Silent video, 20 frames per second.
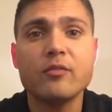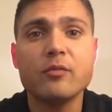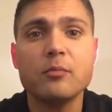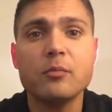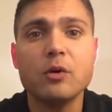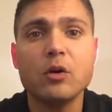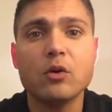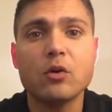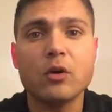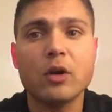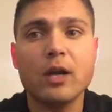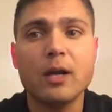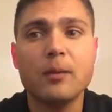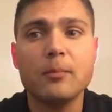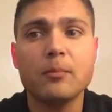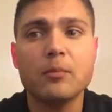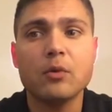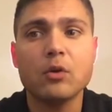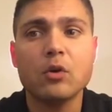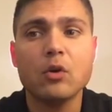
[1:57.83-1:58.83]
milligram
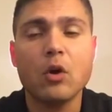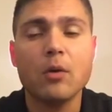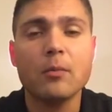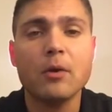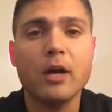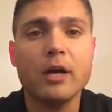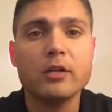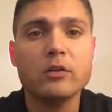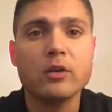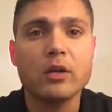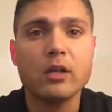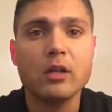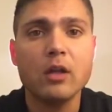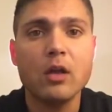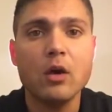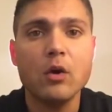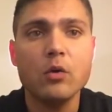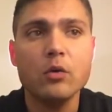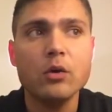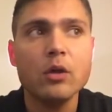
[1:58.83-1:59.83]
carbohydrate
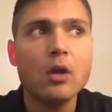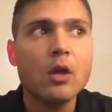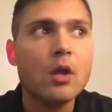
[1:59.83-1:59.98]
load.